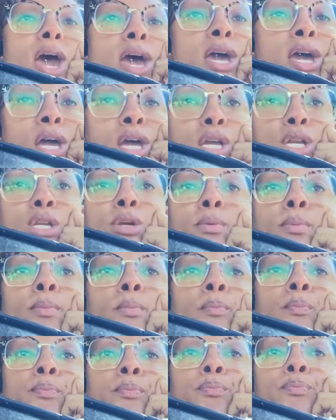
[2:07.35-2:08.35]
and
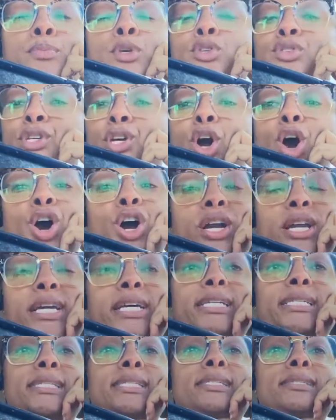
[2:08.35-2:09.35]
music
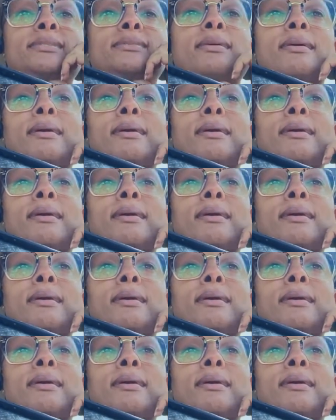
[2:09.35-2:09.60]
artist.